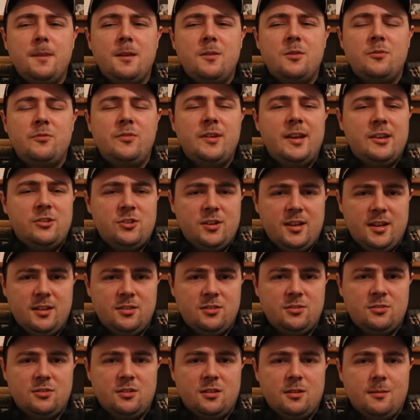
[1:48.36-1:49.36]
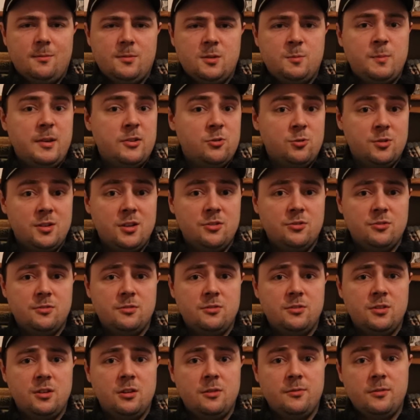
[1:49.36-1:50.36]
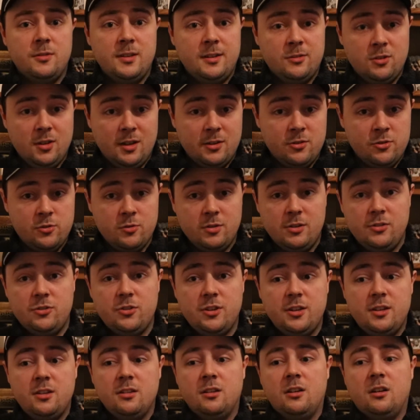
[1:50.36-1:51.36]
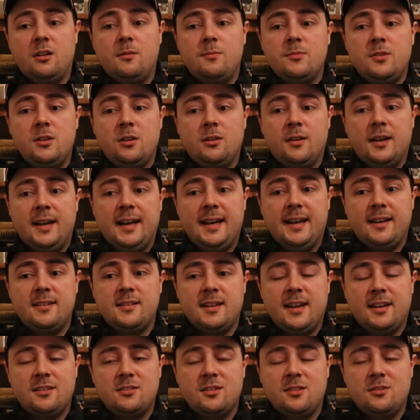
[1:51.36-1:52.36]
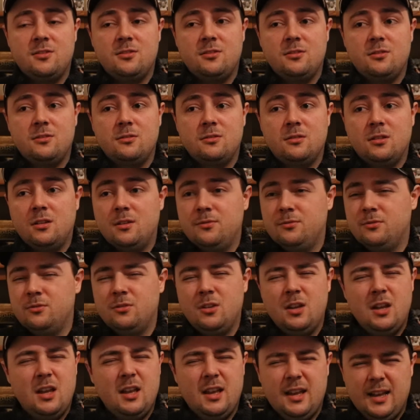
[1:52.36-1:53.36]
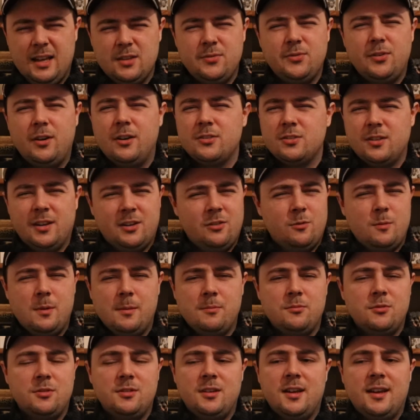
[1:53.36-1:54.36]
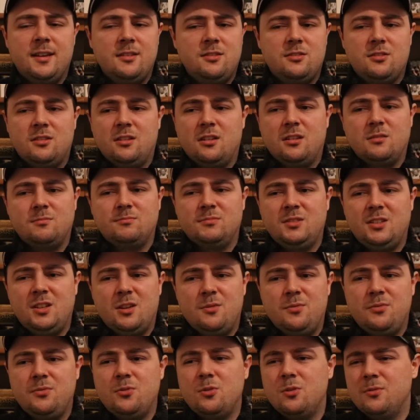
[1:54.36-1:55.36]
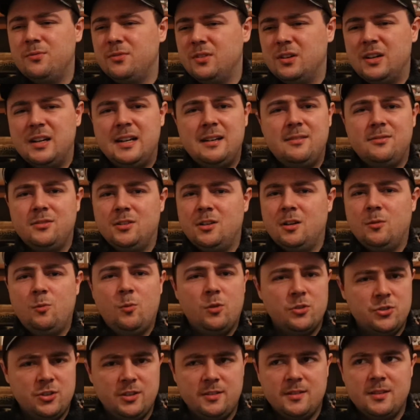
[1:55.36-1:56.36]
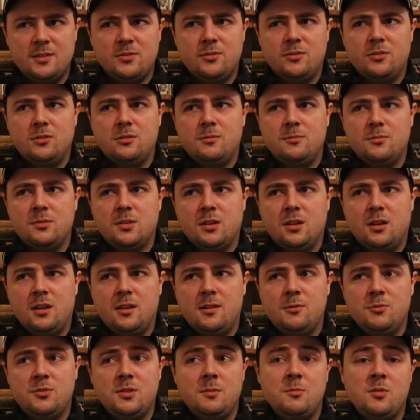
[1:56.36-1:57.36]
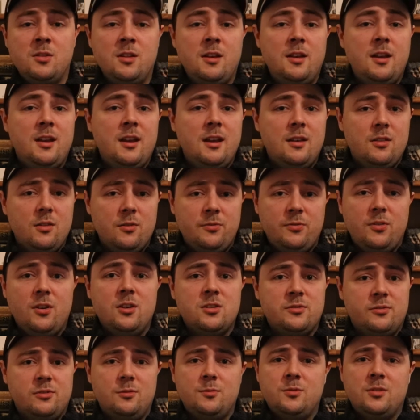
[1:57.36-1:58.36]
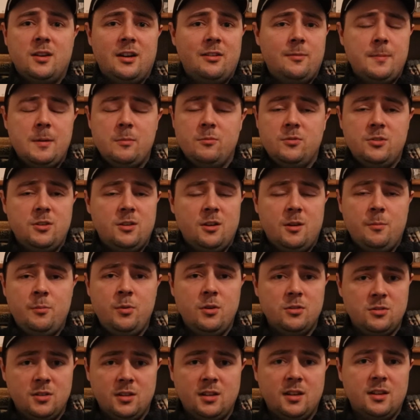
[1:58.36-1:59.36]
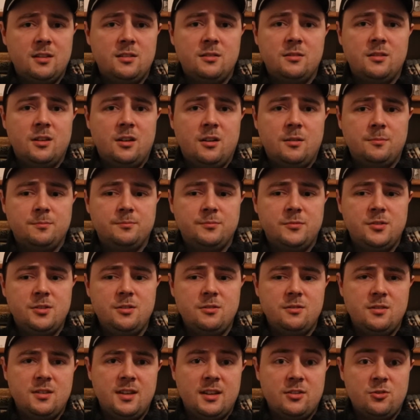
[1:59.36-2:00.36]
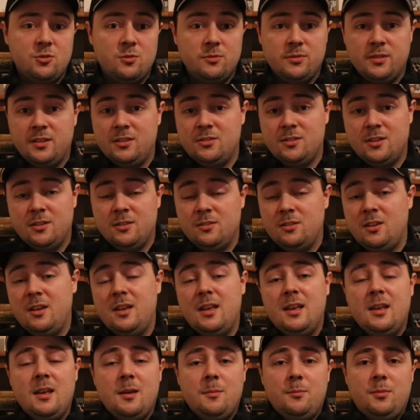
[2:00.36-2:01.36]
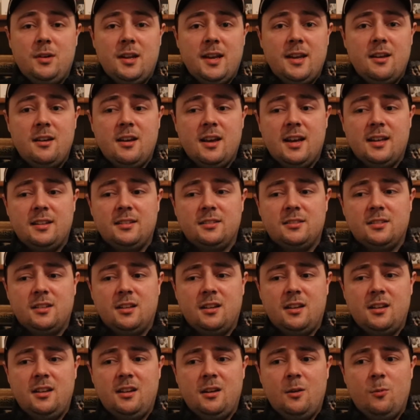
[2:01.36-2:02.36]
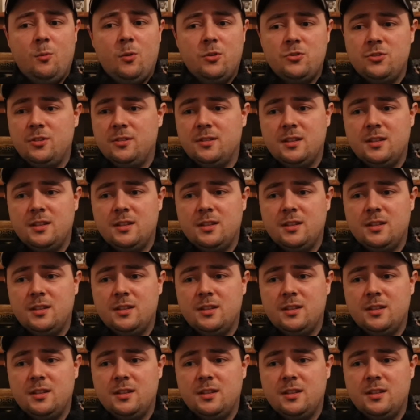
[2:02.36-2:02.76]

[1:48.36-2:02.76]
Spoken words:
The VHS special editions, you know, the entire trilogy, you know, I had access to, you know, for as far as I can remember, yes, you know, 4 or 5, watching these films. There were some of the first films that I remember, you know, putting in to the actual VHS player and, you know, watching